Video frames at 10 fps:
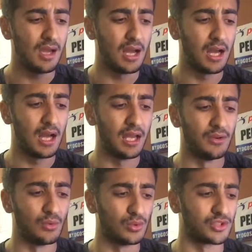Uh,
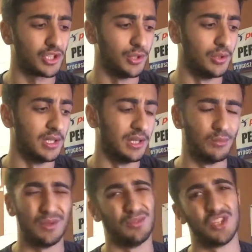and also,
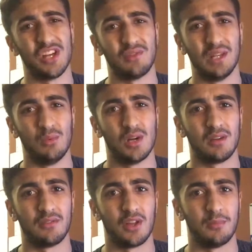it will generally
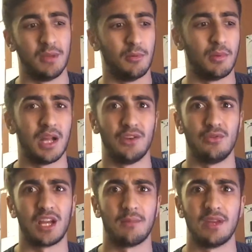work for other people, but I do
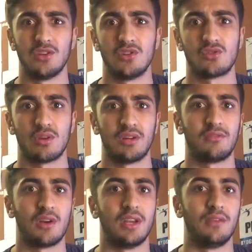recommend trying to
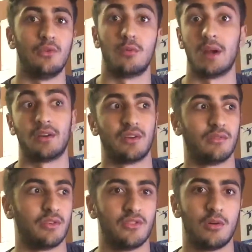find, if you're American,
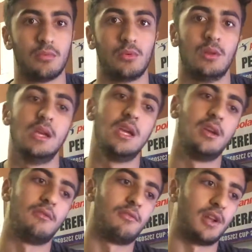for example,
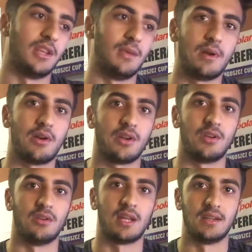find the
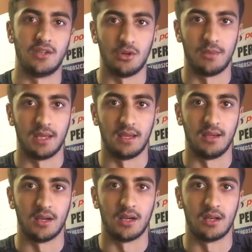American
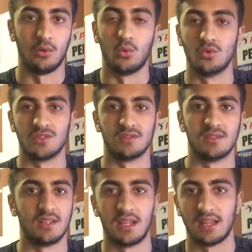anti-doping uh, laws
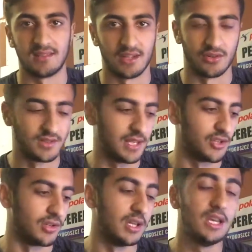and etc.
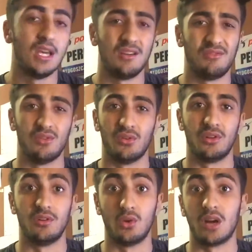etc. for
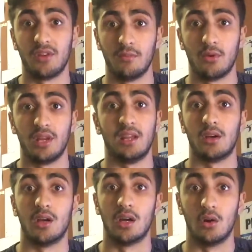your governing body
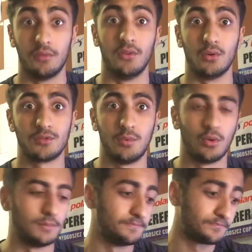uh, of your sport.